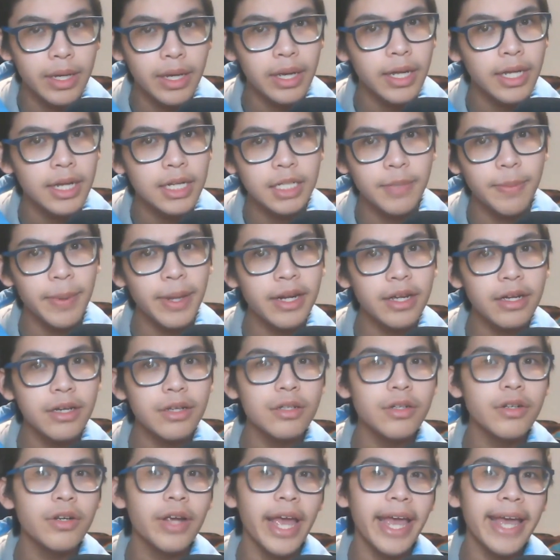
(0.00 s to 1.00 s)
Depending
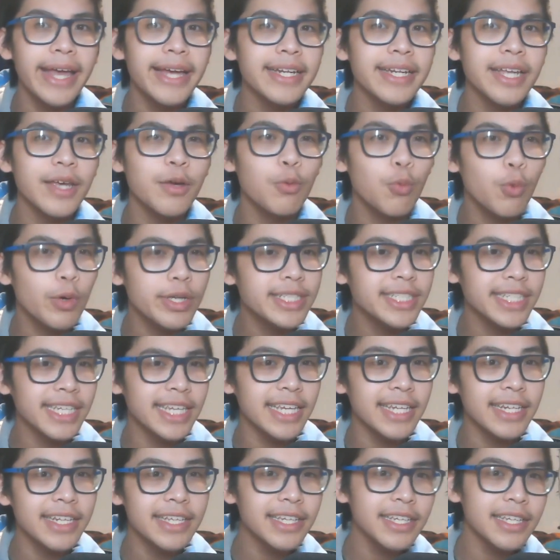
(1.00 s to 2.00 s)
on your hand and what's
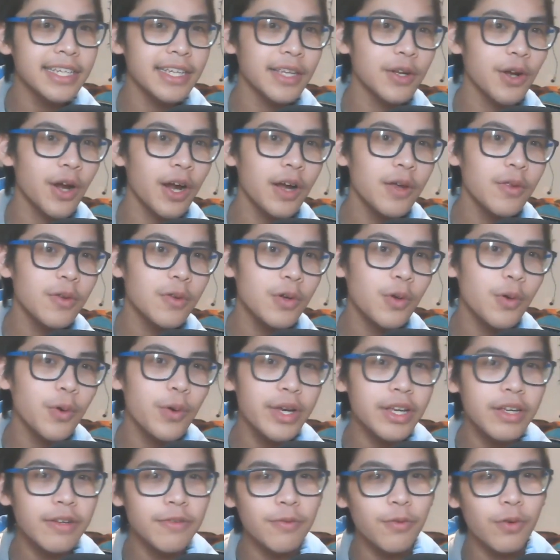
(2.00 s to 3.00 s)
in it, you're either
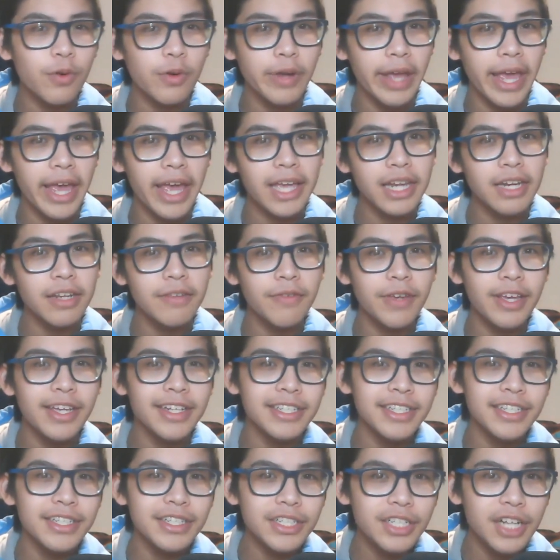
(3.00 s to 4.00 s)
going for hand
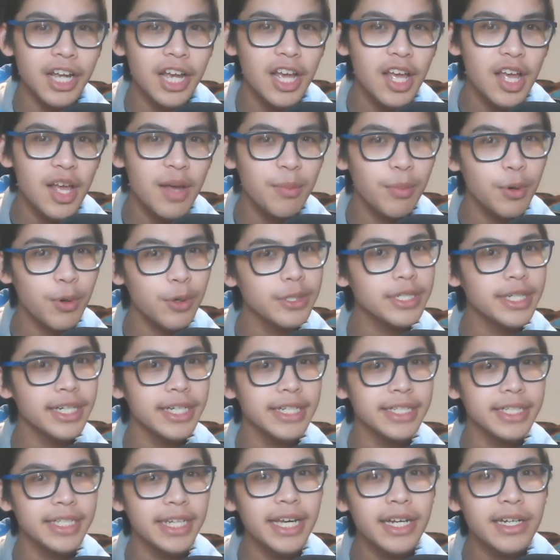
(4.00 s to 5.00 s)
advantage,
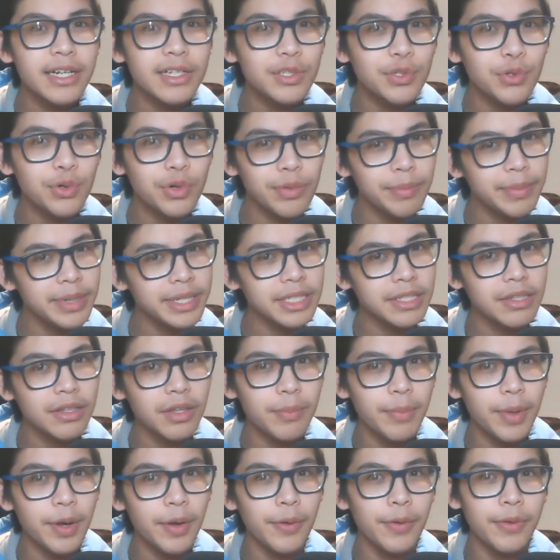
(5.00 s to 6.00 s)
multi-attacks, or a mix of the
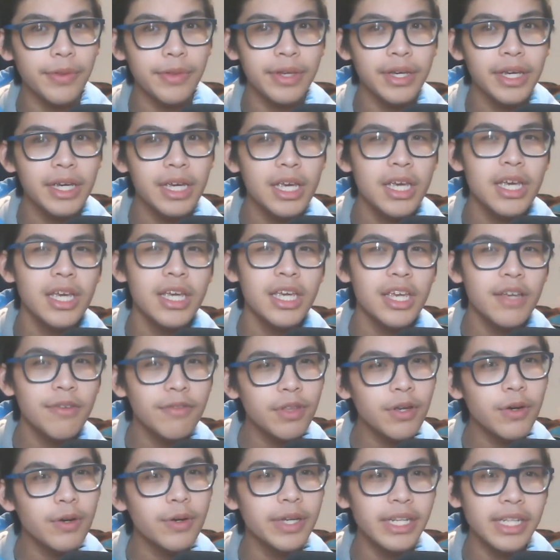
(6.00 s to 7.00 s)
both. Even
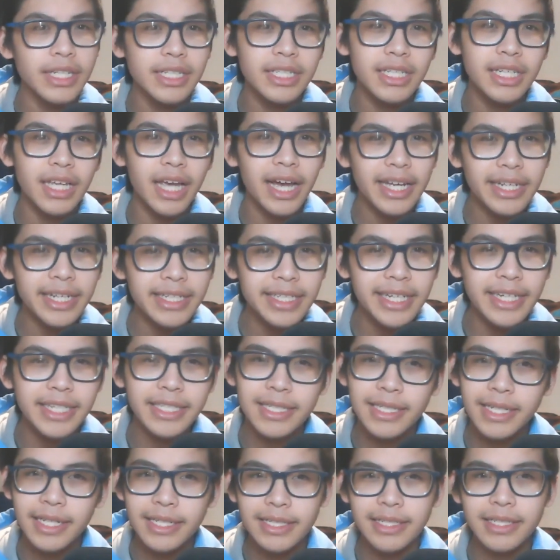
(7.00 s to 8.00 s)
though it is Gaia's
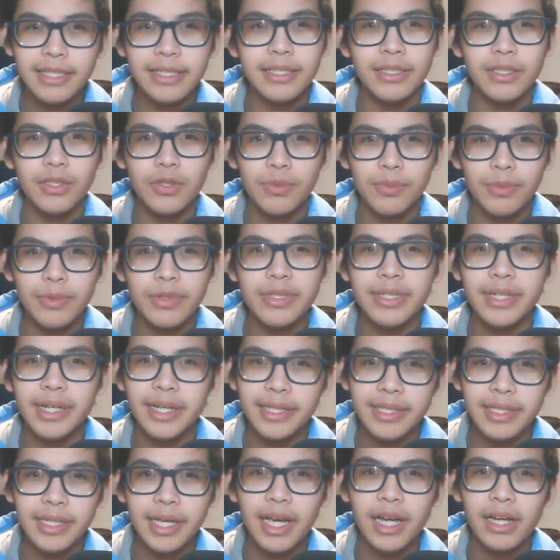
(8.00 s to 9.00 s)
identity to
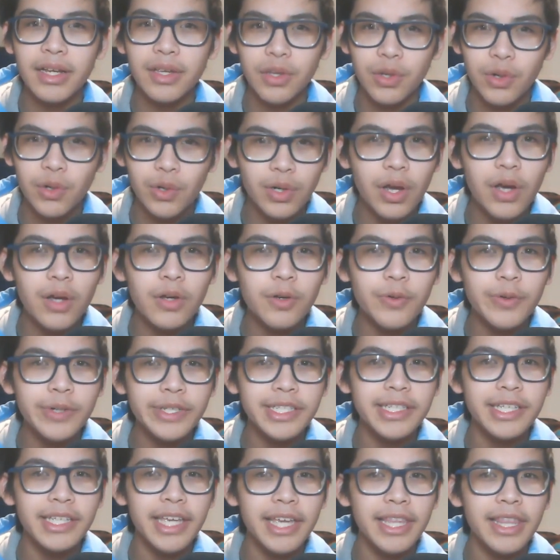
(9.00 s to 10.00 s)
multi-attack, you're not going
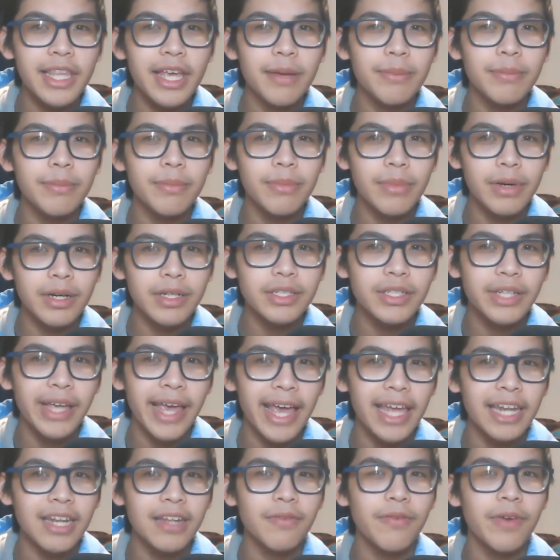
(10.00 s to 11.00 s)
to gain that much
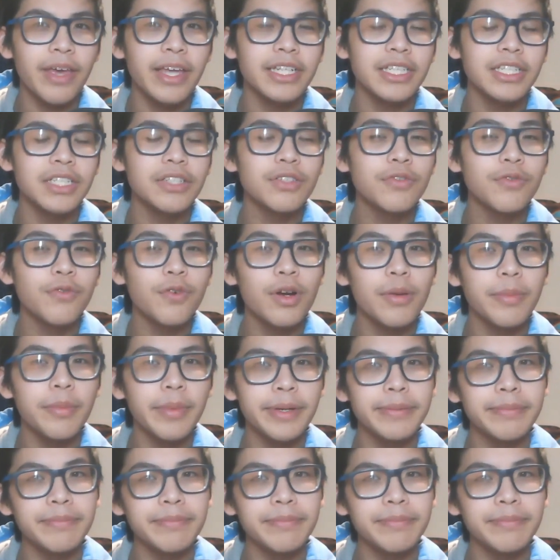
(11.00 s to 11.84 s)
hand advantage from it.